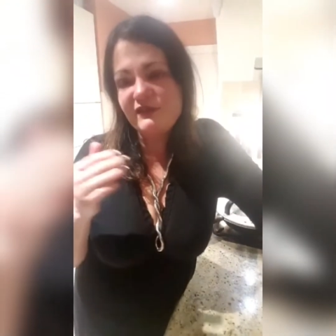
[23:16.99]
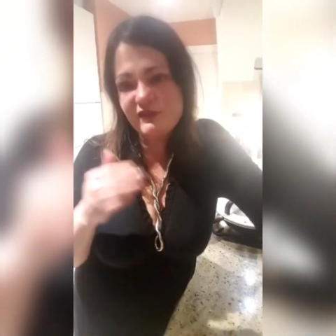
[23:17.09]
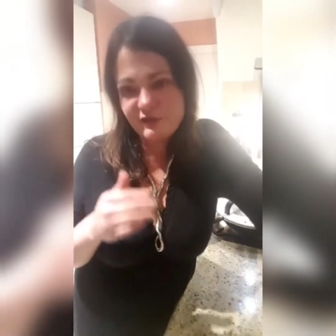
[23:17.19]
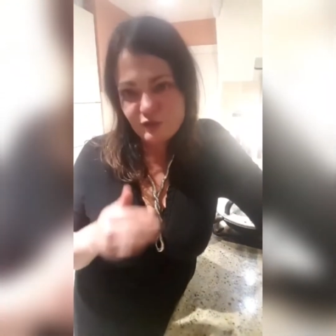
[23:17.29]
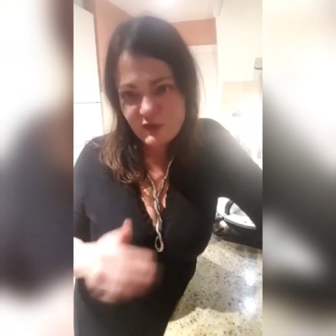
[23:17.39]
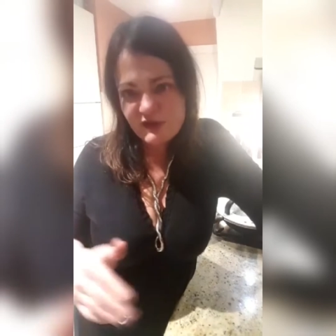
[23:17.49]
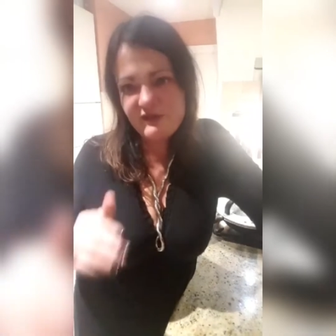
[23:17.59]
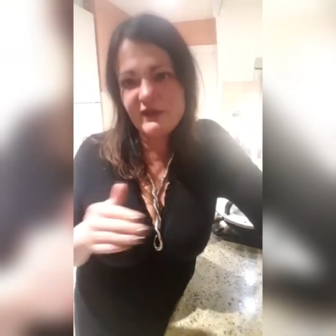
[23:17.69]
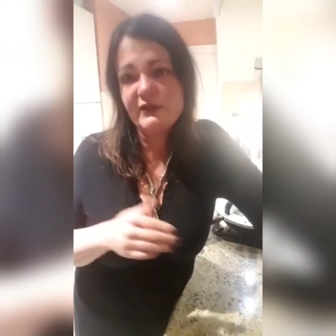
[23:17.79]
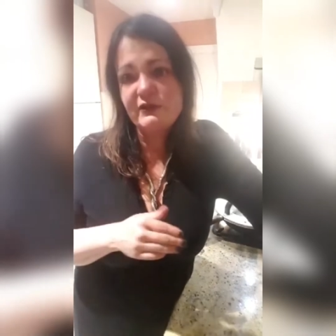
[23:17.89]
just rinse
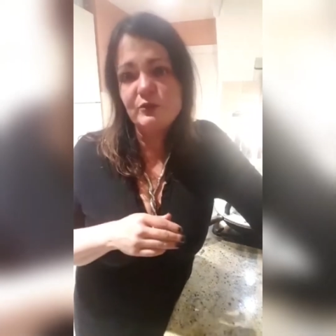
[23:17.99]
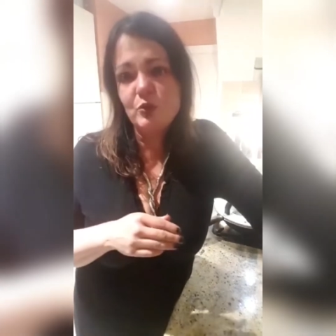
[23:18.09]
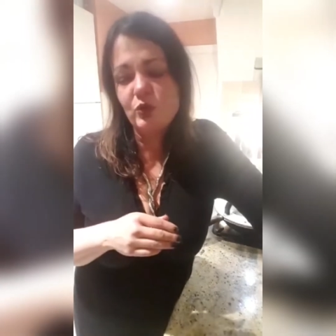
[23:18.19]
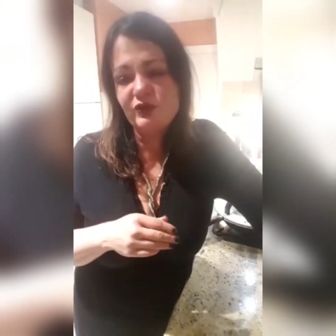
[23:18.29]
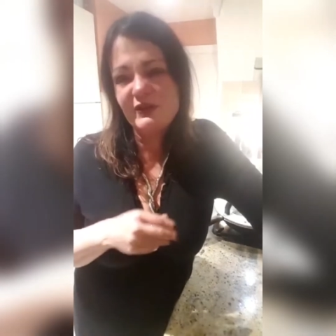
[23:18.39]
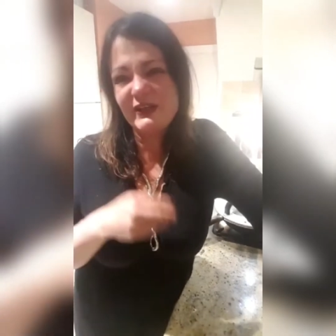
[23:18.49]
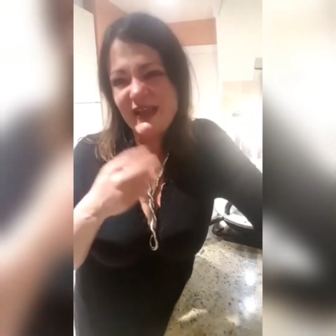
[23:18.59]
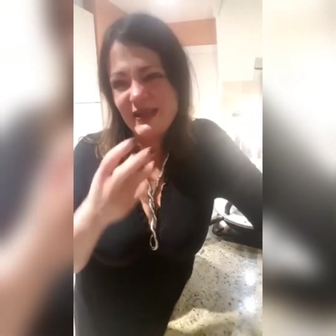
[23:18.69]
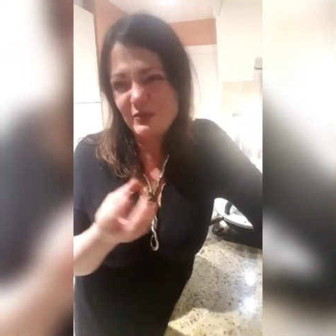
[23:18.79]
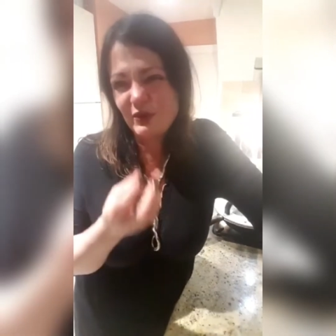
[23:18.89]
it under the water
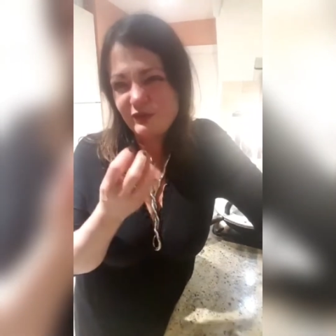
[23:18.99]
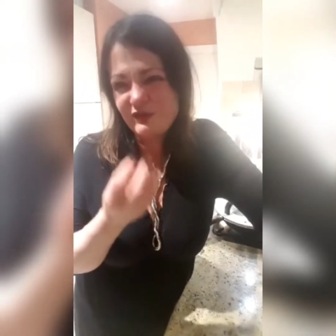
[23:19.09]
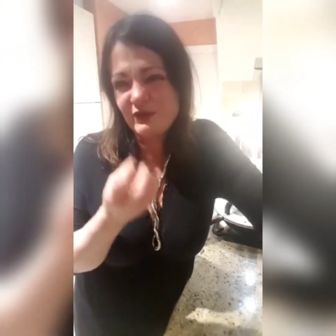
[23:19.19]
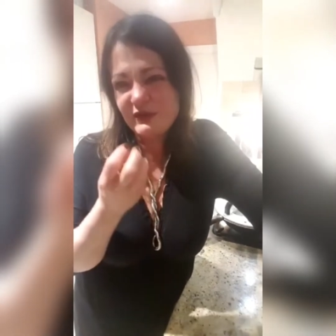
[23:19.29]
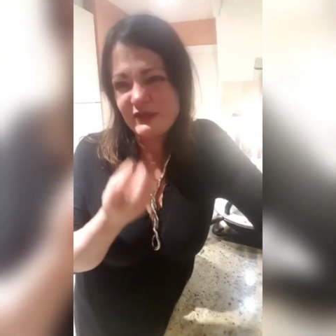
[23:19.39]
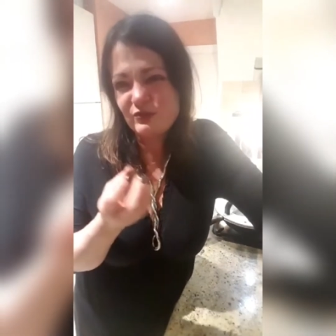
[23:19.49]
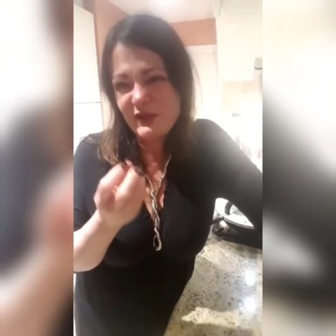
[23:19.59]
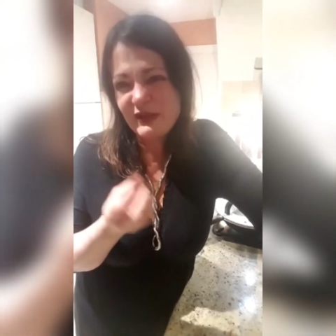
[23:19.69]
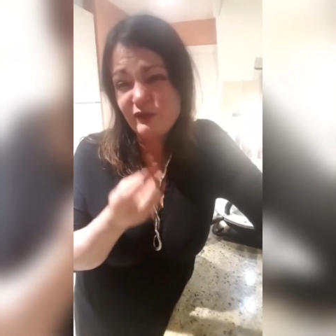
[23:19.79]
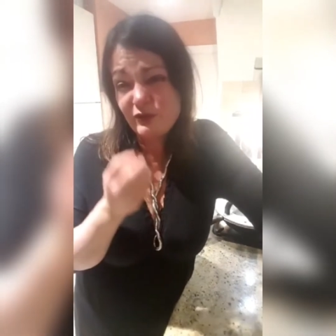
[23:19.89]
again, because it's got that
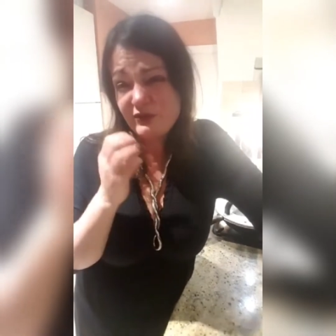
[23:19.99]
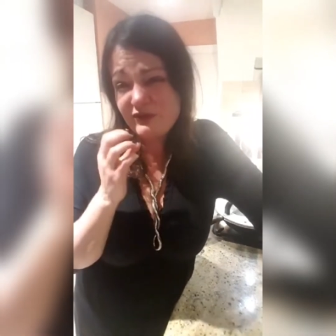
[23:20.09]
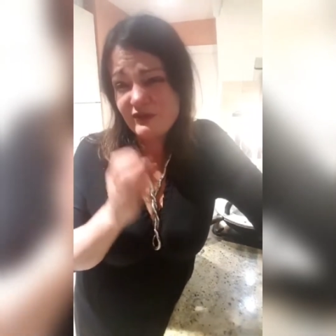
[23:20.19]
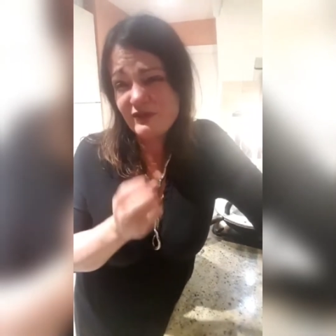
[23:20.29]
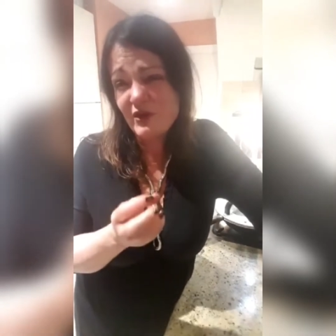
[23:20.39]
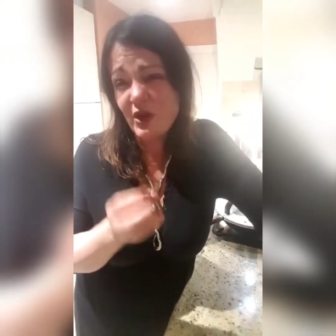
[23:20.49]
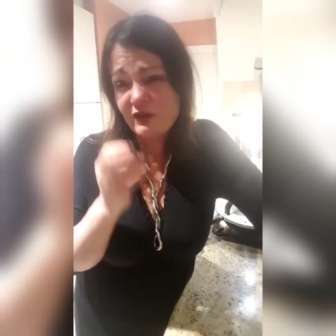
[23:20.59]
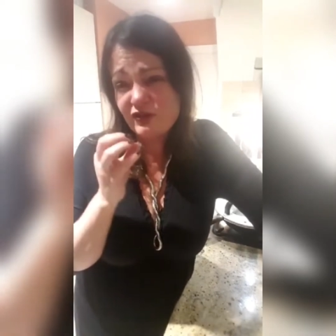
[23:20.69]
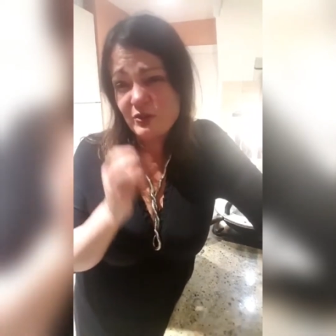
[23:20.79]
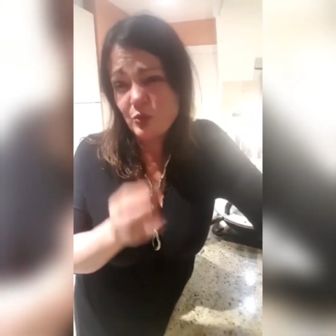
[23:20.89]
really sort of
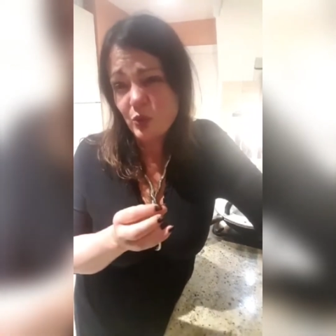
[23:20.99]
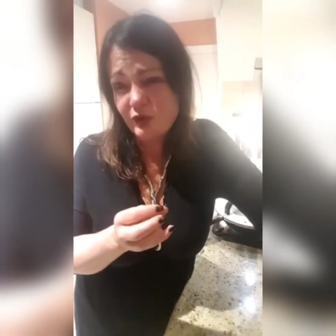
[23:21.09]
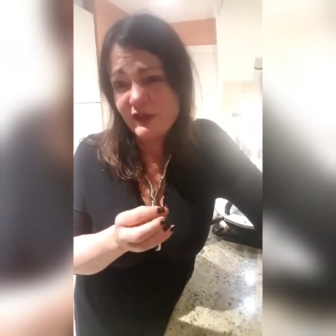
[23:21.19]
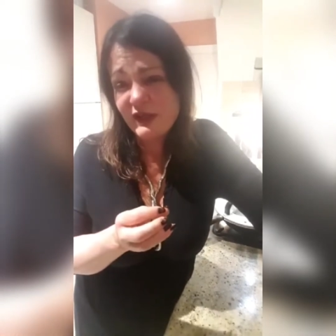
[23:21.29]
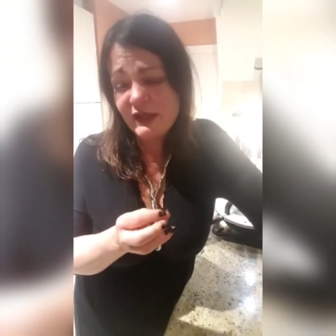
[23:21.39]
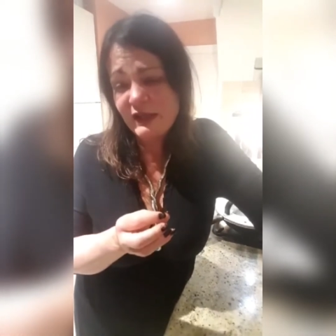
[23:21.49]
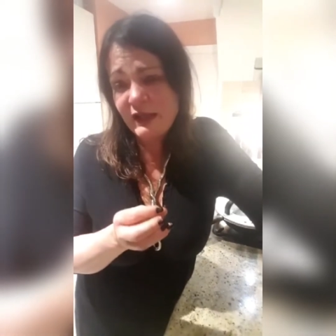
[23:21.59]
starchy water,